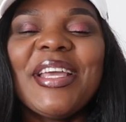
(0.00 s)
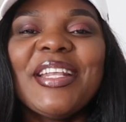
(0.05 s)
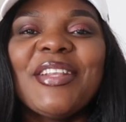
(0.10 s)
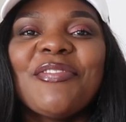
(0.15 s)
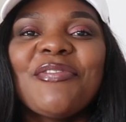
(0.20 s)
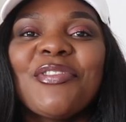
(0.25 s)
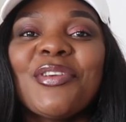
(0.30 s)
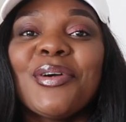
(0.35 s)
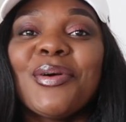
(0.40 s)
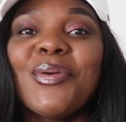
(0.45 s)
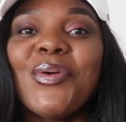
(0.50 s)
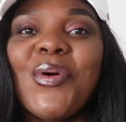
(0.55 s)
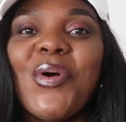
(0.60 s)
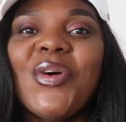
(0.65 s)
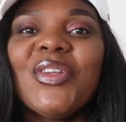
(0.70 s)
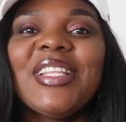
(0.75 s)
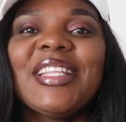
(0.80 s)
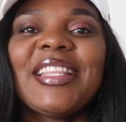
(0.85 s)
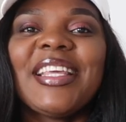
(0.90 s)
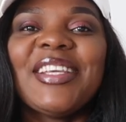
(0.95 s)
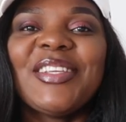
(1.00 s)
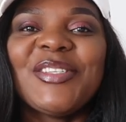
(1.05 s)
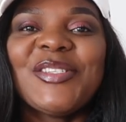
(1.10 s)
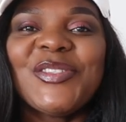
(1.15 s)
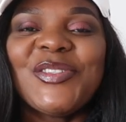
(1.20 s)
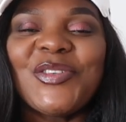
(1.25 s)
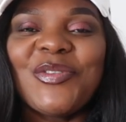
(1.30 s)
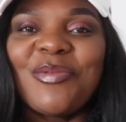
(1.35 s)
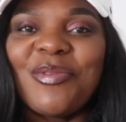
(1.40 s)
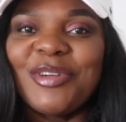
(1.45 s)
and if you're old thank you
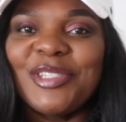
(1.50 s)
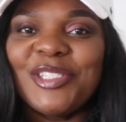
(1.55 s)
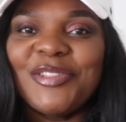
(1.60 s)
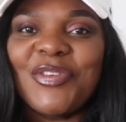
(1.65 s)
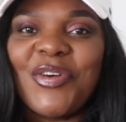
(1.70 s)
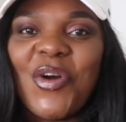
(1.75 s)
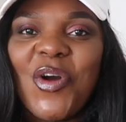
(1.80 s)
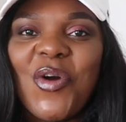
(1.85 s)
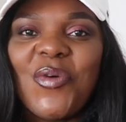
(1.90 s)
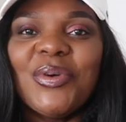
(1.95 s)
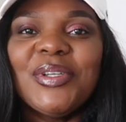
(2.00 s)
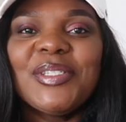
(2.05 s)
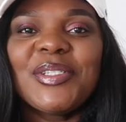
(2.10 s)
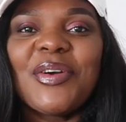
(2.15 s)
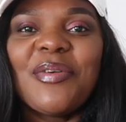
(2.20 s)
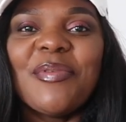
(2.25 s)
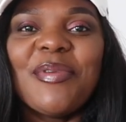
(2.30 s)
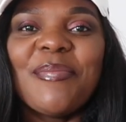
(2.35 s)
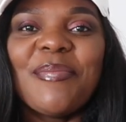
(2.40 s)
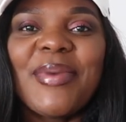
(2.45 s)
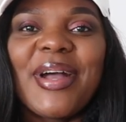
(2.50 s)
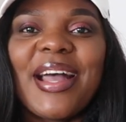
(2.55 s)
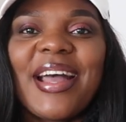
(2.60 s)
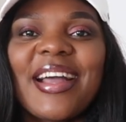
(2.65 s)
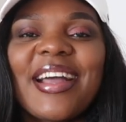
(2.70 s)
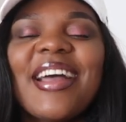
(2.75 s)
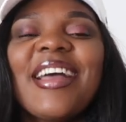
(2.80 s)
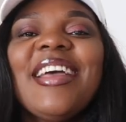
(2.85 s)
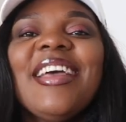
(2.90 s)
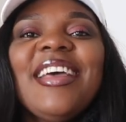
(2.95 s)
so much for always coming
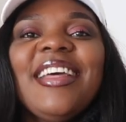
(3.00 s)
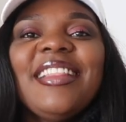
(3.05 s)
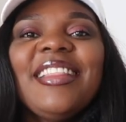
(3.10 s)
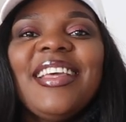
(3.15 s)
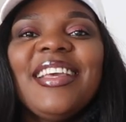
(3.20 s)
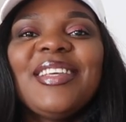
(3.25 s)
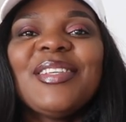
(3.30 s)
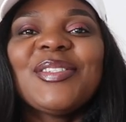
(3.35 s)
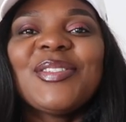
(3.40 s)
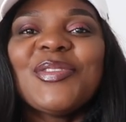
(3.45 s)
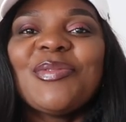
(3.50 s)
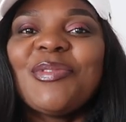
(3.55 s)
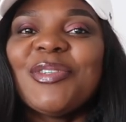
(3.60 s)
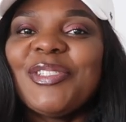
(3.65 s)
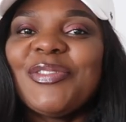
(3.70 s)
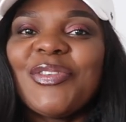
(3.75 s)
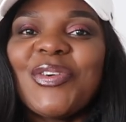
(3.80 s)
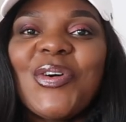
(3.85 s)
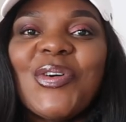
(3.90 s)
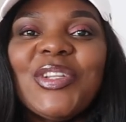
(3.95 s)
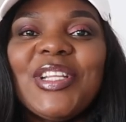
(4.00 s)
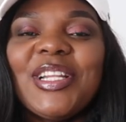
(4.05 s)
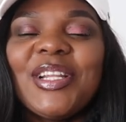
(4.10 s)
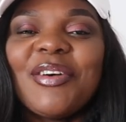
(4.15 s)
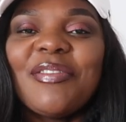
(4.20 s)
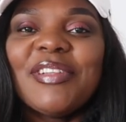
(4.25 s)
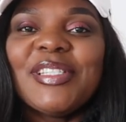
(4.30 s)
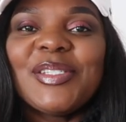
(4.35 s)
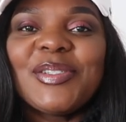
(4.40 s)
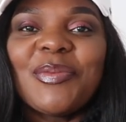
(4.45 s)
back thank you so much for all the
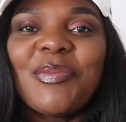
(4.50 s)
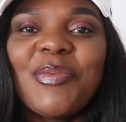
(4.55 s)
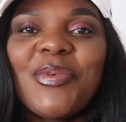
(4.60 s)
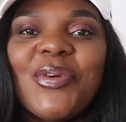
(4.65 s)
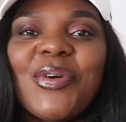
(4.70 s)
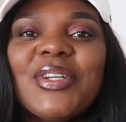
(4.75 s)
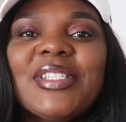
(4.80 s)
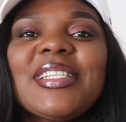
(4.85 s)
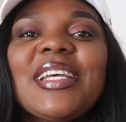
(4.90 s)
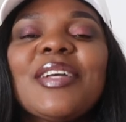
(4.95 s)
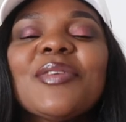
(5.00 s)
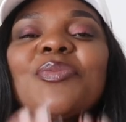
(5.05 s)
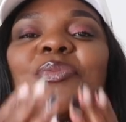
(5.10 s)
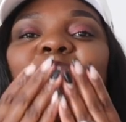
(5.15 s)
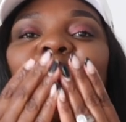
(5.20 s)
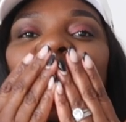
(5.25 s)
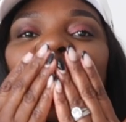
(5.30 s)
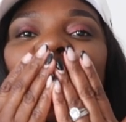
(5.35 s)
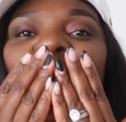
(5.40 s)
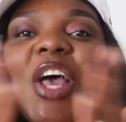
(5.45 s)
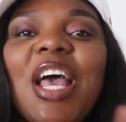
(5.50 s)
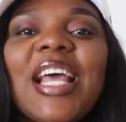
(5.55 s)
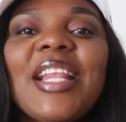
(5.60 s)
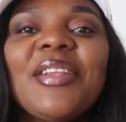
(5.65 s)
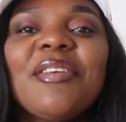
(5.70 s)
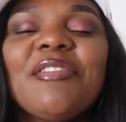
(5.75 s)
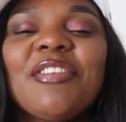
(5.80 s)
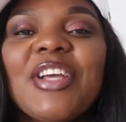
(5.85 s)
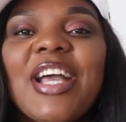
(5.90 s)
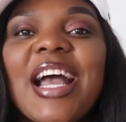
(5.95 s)
love and support i
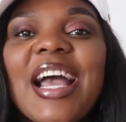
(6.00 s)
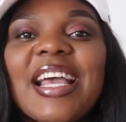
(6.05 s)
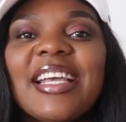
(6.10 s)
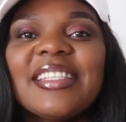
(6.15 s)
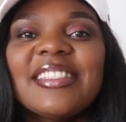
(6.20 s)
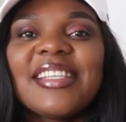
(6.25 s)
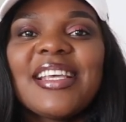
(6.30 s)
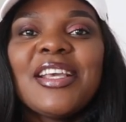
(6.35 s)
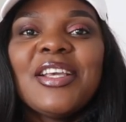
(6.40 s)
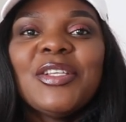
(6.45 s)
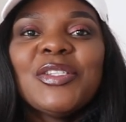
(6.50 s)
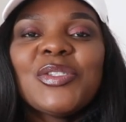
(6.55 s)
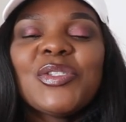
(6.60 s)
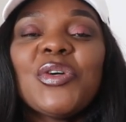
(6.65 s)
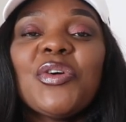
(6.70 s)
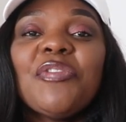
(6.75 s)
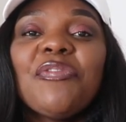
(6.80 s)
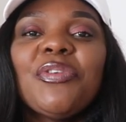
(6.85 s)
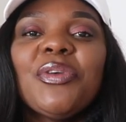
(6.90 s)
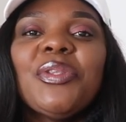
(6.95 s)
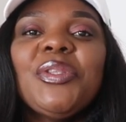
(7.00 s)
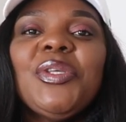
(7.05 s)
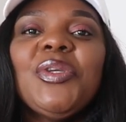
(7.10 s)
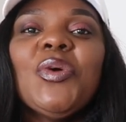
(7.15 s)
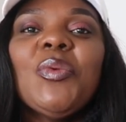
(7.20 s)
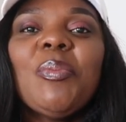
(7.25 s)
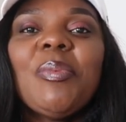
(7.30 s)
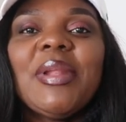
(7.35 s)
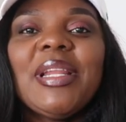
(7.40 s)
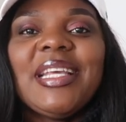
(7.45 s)
love you guys so if you're
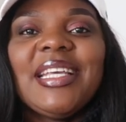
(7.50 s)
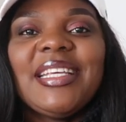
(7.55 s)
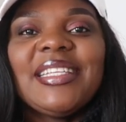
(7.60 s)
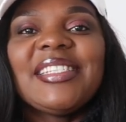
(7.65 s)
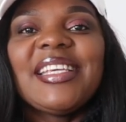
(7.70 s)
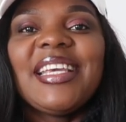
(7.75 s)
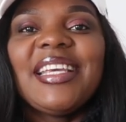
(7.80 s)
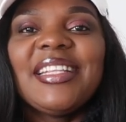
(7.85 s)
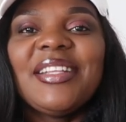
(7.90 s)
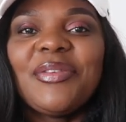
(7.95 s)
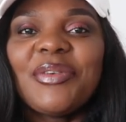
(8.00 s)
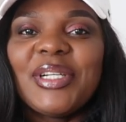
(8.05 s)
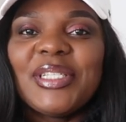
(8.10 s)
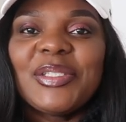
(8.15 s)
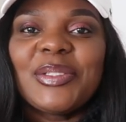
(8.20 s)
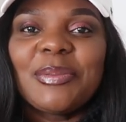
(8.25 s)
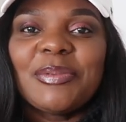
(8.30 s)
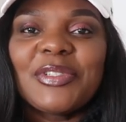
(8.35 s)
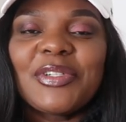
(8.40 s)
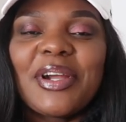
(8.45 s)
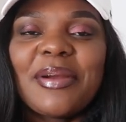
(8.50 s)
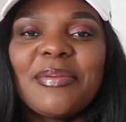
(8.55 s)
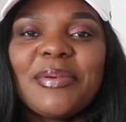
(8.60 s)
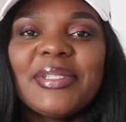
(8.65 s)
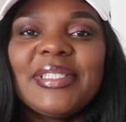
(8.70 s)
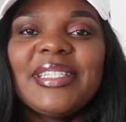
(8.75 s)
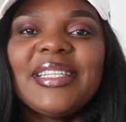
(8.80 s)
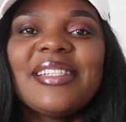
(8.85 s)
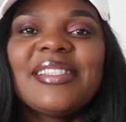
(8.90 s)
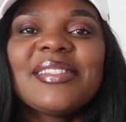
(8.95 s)
new please hit the red subscribe
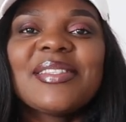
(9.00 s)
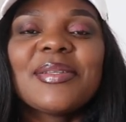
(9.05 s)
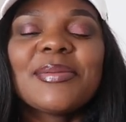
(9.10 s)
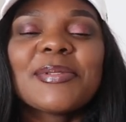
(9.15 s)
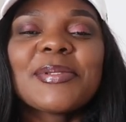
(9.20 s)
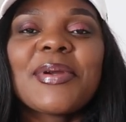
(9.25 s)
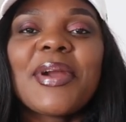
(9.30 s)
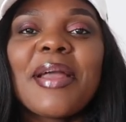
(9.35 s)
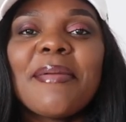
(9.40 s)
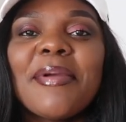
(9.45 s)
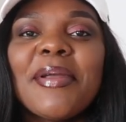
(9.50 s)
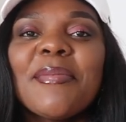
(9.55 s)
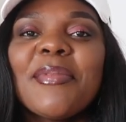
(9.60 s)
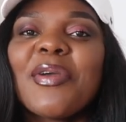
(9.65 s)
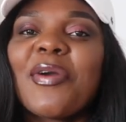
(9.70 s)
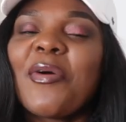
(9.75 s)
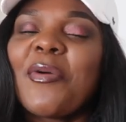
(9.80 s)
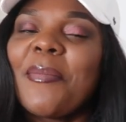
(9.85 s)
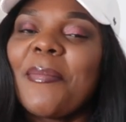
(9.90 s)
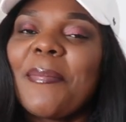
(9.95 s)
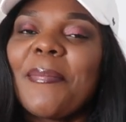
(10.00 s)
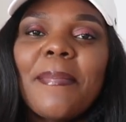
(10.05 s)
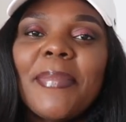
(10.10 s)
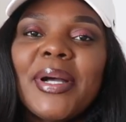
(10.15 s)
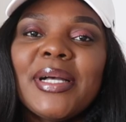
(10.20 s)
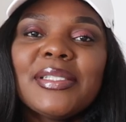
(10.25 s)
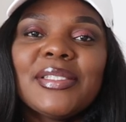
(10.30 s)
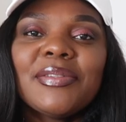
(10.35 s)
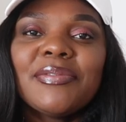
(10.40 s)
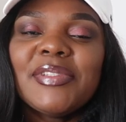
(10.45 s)
button subscribe and become
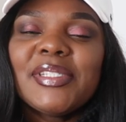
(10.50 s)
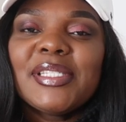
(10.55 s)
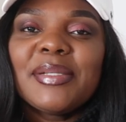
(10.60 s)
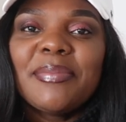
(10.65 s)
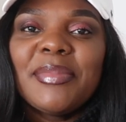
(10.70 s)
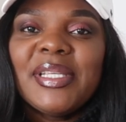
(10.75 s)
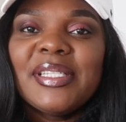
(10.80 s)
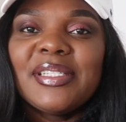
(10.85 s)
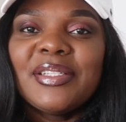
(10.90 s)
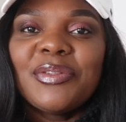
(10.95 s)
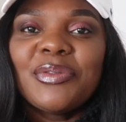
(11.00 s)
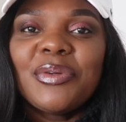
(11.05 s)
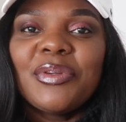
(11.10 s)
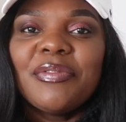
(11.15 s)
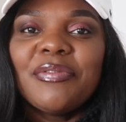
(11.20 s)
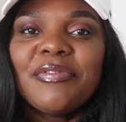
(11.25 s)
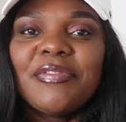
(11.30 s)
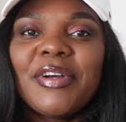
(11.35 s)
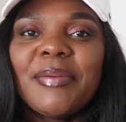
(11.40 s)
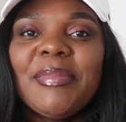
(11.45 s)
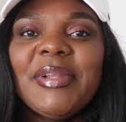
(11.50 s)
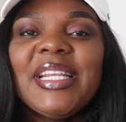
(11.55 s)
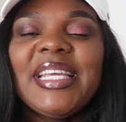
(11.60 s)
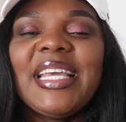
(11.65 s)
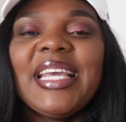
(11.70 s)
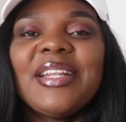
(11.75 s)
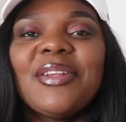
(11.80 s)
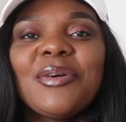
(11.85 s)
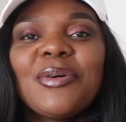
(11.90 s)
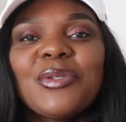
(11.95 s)
part of this amazing growing
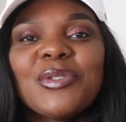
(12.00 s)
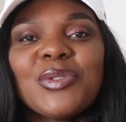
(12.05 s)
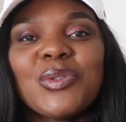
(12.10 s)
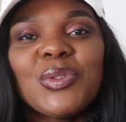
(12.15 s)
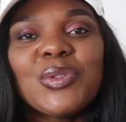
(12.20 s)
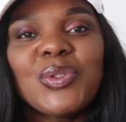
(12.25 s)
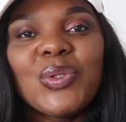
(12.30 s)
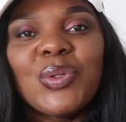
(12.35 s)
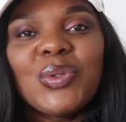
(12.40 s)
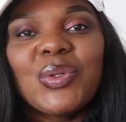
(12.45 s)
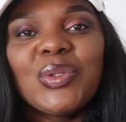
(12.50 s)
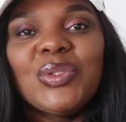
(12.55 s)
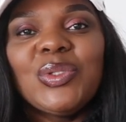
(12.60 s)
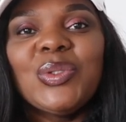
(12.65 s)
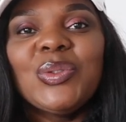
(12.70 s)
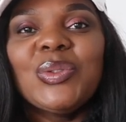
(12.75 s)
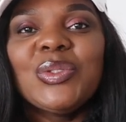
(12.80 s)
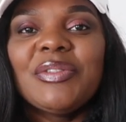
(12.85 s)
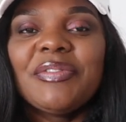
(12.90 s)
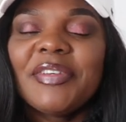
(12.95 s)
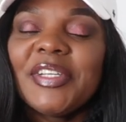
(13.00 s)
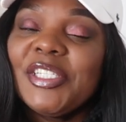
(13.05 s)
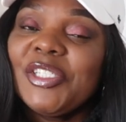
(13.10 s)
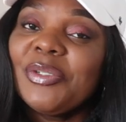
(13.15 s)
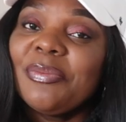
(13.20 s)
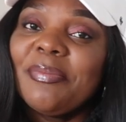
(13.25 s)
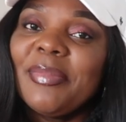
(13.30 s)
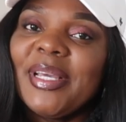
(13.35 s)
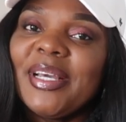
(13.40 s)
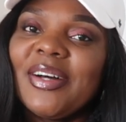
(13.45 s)
family and also turn on your
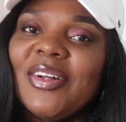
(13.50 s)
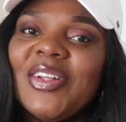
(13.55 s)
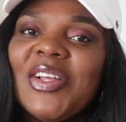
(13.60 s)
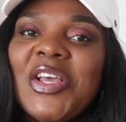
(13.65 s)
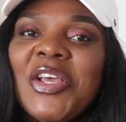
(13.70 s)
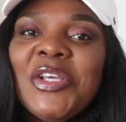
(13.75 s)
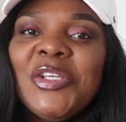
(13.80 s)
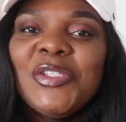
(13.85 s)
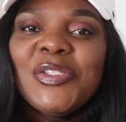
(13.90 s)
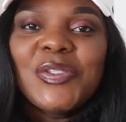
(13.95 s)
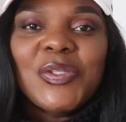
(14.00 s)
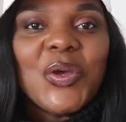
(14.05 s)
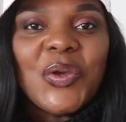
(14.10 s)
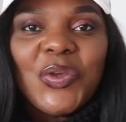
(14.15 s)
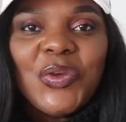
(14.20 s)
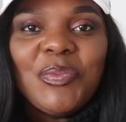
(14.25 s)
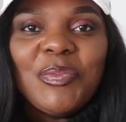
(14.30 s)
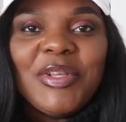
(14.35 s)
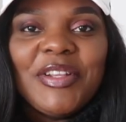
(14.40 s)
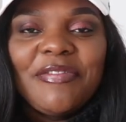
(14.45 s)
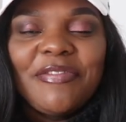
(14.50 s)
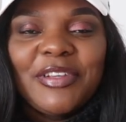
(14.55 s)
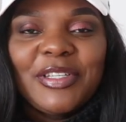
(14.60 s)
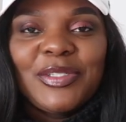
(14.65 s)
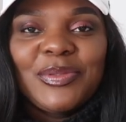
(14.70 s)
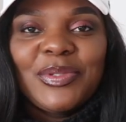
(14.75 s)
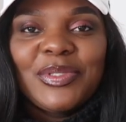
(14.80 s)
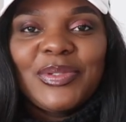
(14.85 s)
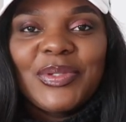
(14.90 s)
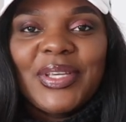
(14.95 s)
notification bell so you'll be the
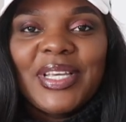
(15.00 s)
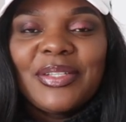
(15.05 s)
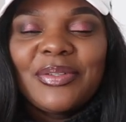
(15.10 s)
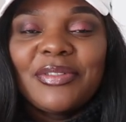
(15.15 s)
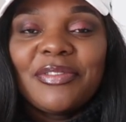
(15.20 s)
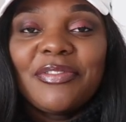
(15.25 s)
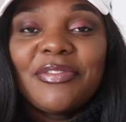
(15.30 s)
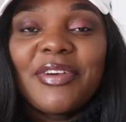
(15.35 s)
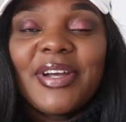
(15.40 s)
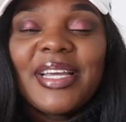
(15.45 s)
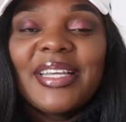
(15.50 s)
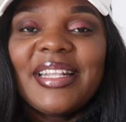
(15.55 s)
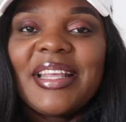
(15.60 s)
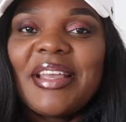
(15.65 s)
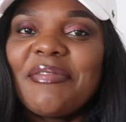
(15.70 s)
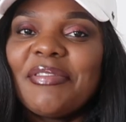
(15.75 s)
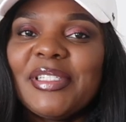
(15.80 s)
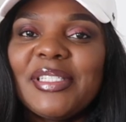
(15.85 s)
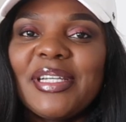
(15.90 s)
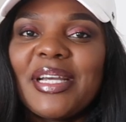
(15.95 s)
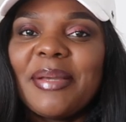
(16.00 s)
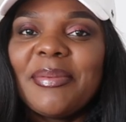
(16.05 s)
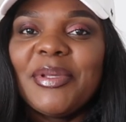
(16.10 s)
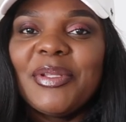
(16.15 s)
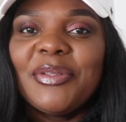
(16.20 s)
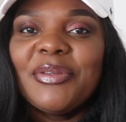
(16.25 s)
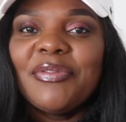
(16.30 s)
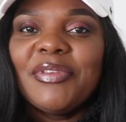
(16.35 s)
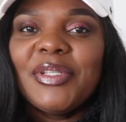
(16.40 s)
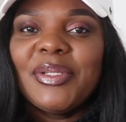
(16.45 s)
first one to get notified every time
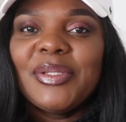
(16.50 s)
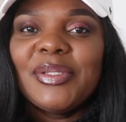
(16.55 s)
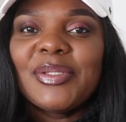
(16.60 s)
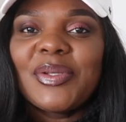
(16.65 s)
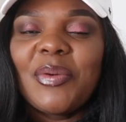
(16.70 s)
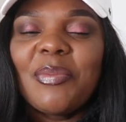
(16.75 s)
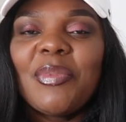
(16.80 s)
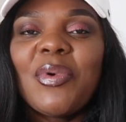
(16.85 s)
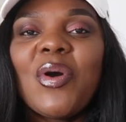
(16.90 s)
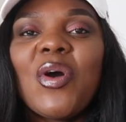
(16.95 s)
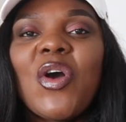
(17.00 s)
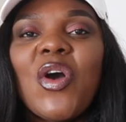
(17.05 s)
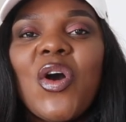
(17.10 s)
a new video is up